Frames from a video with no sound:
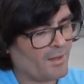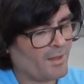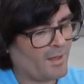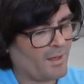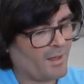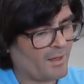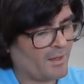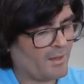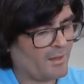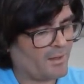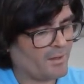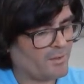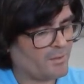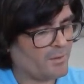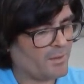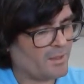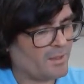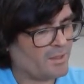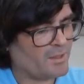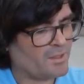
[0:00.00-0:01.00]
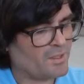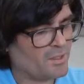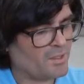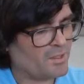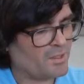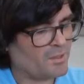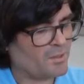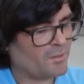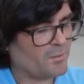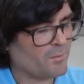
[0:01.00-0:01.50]
and I do need
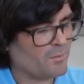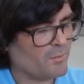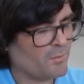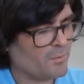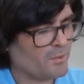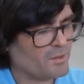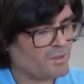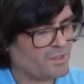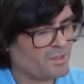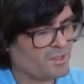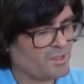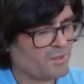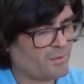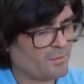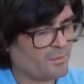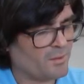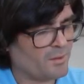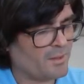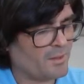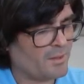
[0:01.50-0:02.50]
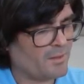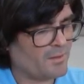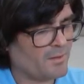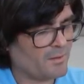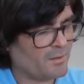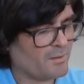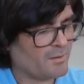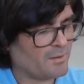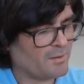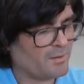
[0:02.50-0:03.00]
du, which is 3
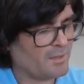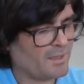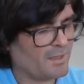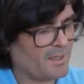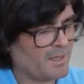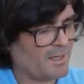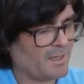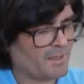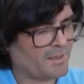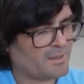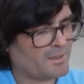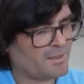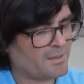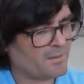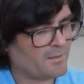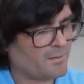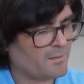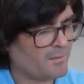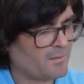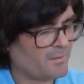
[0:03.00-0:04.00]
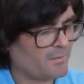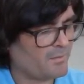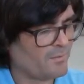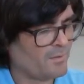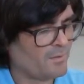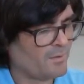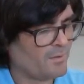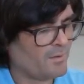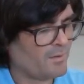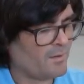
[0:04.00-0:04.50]
dx.
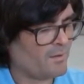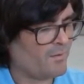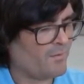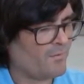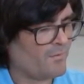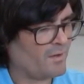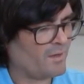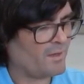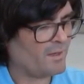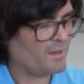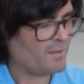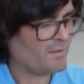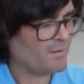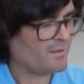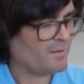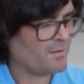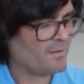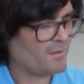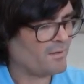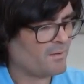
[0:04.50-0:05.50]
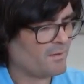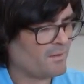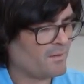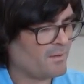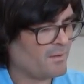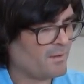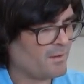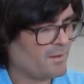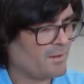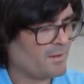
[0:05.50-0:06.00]
v
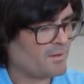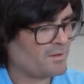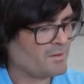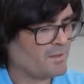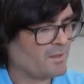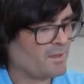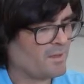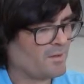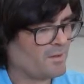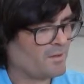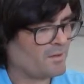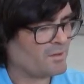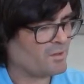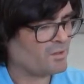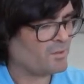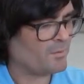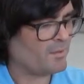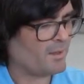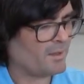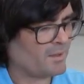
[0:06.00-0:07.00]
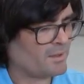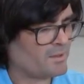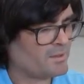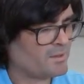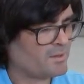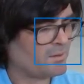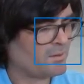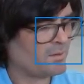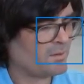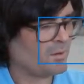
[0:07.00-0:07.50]
is either
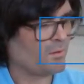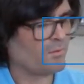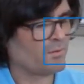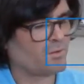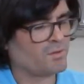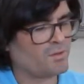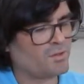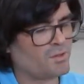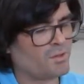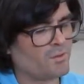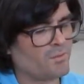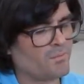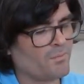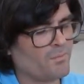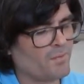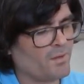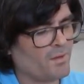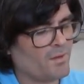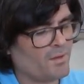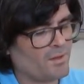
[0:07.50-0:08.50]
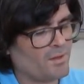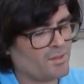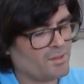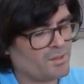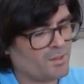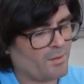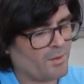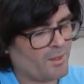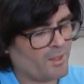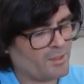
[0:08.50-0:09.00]
2x over 2.
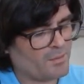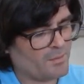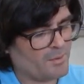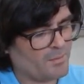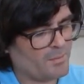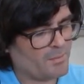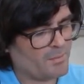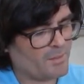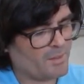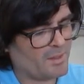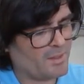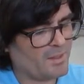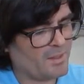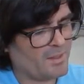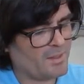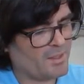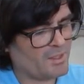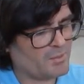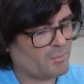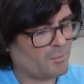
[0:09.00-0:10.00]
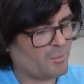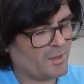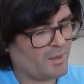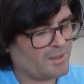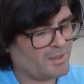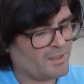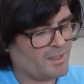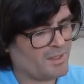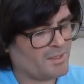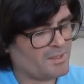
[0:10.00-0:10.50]
So as we begin this
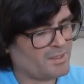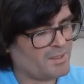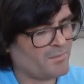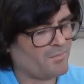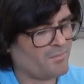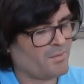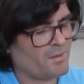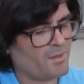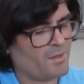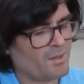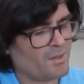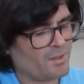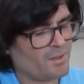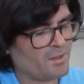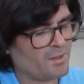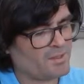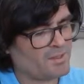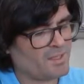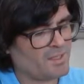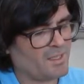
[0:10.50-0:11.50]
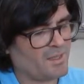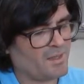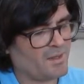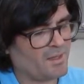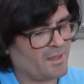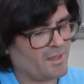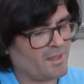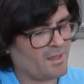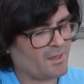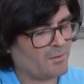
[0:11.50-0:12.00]
process, you'll see
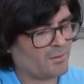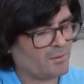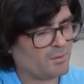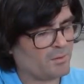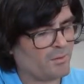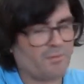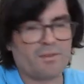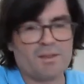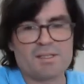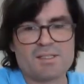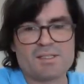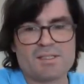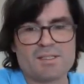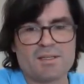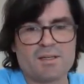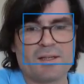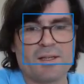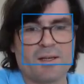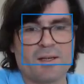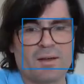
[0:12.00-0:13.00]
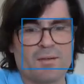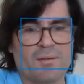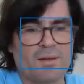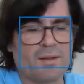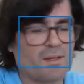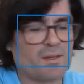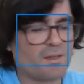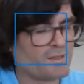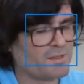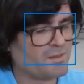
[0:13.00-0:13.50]
the integral of this uh,
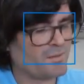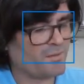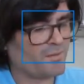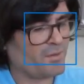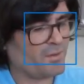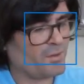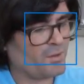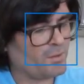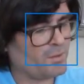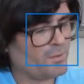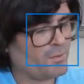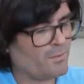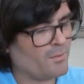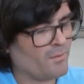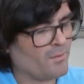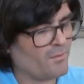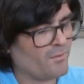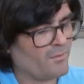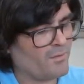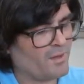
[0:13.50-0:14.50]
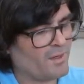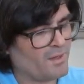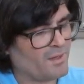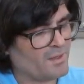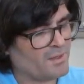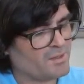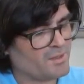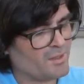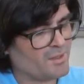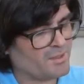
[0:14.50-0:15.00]
is
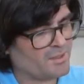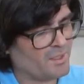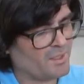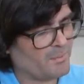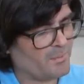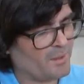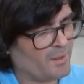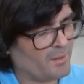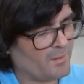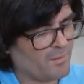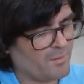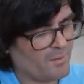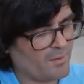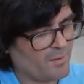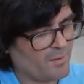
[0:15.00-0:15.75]
uv, so that's going to be